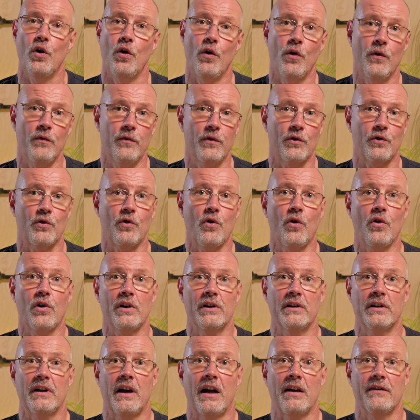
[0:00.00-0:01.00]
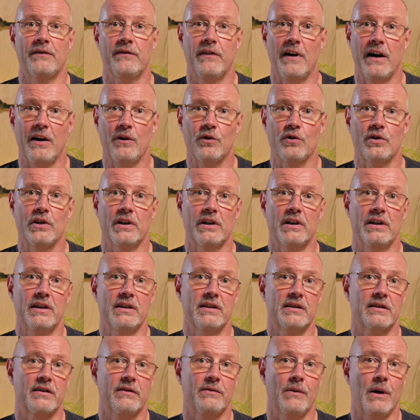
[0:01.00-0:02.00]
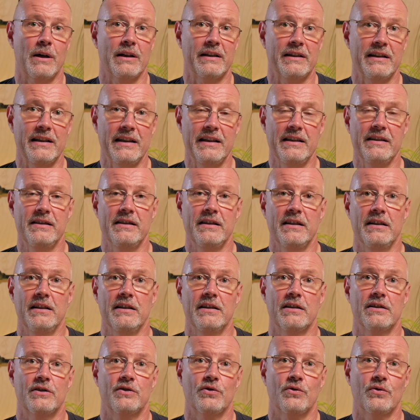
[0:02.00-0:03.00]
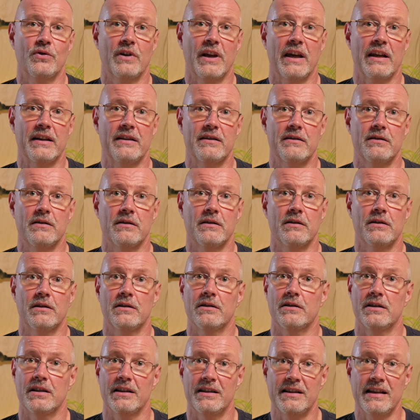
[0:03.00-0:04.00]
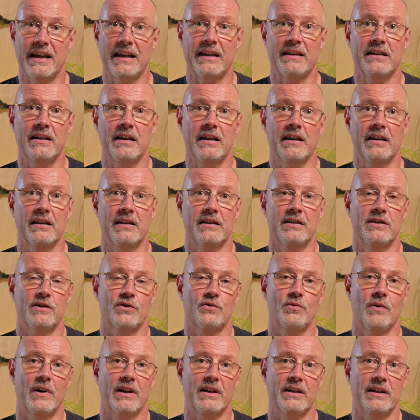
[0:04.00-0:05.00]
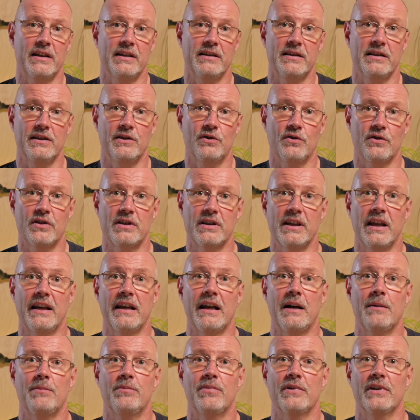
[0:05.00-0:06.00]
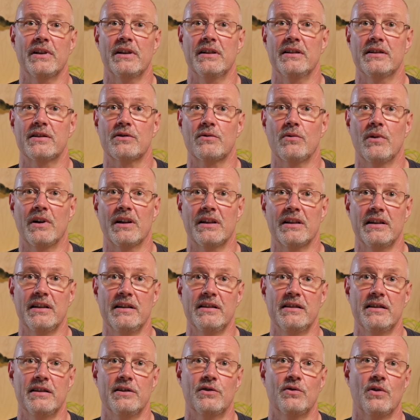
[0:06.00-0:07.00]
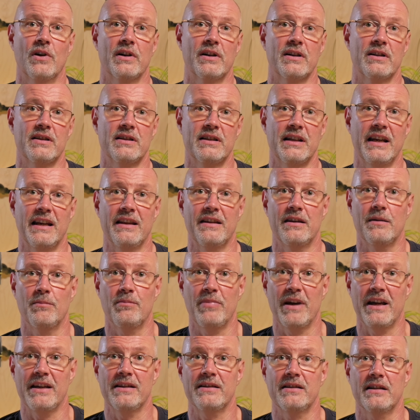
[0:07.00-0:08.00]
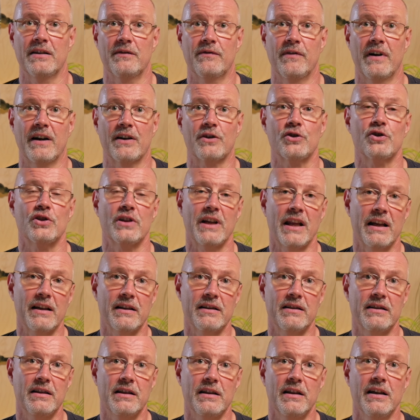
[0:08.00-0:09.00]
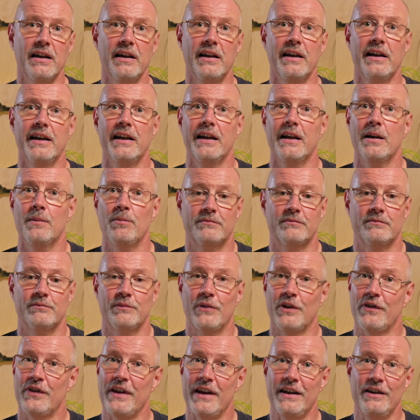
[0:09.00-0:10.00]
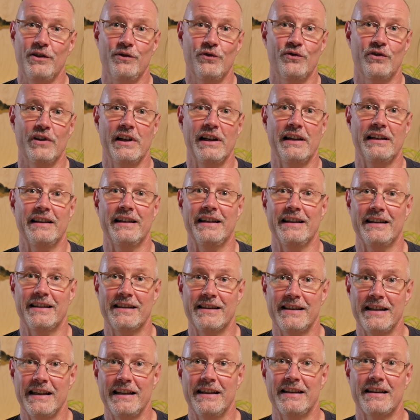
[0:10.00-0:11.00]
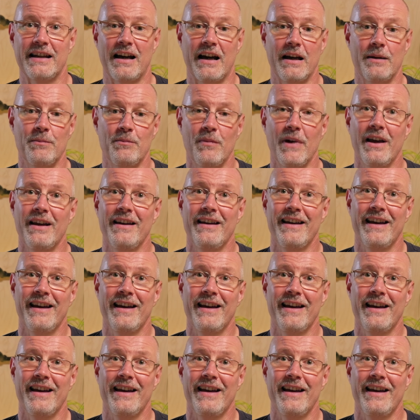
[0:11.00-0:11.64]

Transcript: Overall, I found it is quite easy to get uh, detecting, it is quite easy to set up, it is quite easy to understand the basic functionality, but then you really need seed time